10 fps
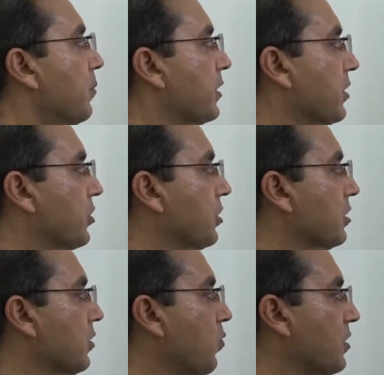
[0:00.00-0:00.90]

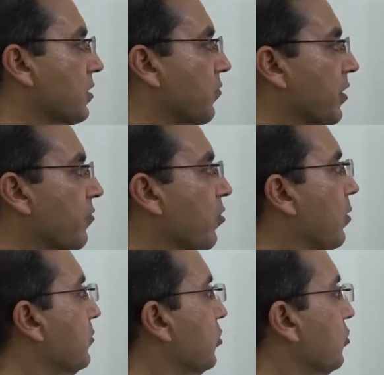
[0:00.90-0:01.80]
pulsations. So what is the
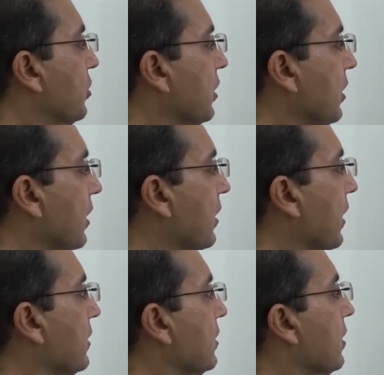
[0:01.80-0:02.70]
waveform? So you see it
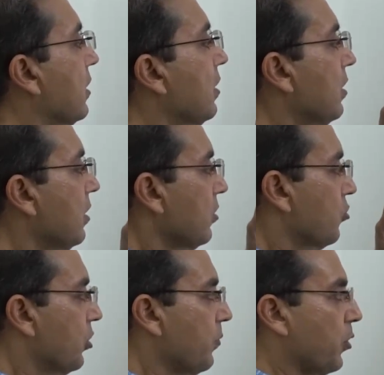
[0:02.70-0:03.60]
has
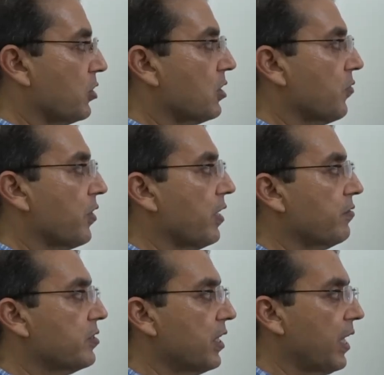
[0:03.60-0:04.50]
3 positive
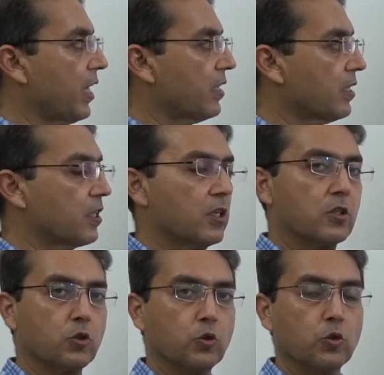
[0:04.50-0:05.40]
waves and there are
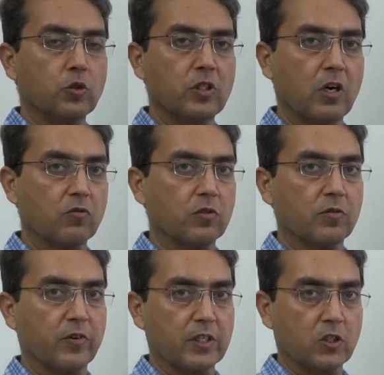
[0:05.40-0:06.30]
2
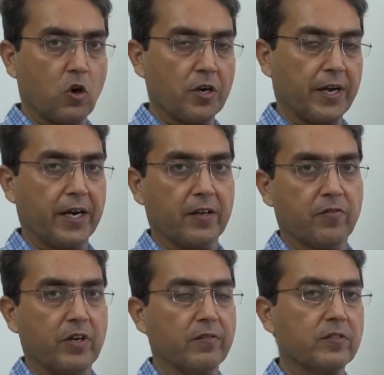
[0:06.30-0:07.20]
downwards or
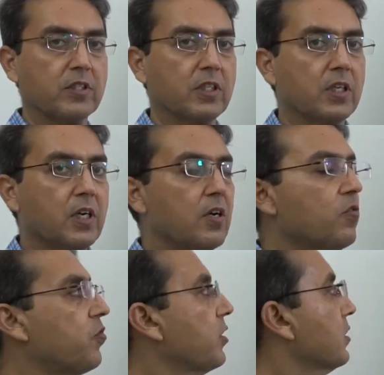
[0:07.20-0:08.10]
negative waves. The
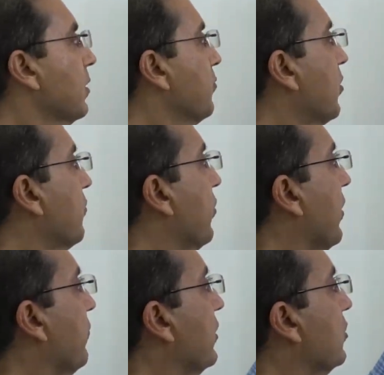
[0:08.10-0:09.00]
first upward
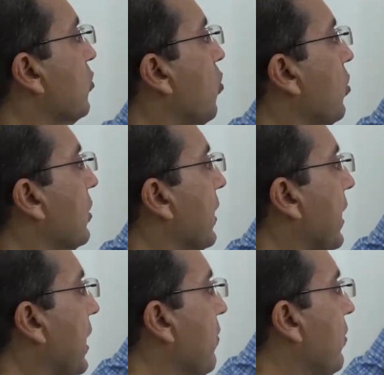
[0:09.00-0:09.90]
wave, this is called
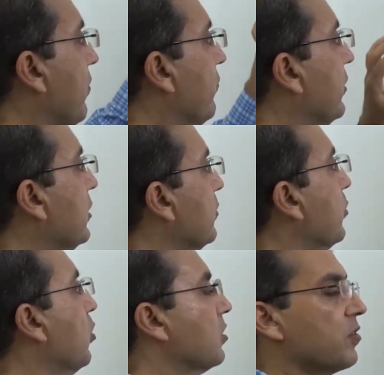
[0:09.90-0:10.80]
A wave. This is
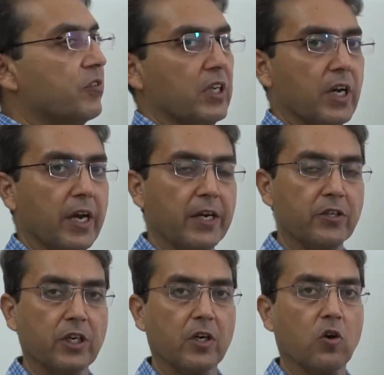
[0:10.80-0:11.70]
because of the
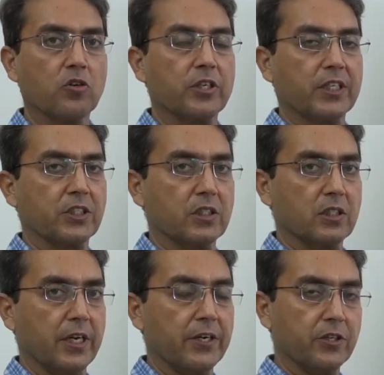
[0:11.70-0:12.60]
atrial
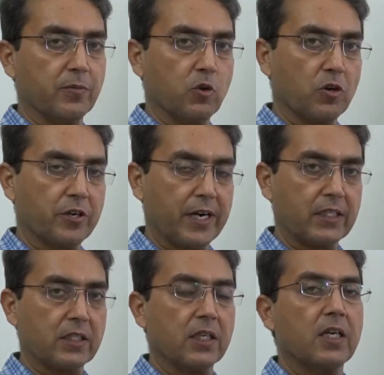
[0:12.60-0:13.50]
contraction. The atrium
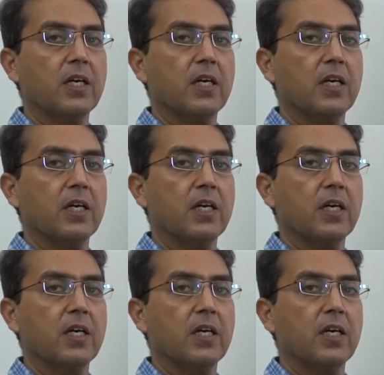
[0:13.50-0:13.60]
contracts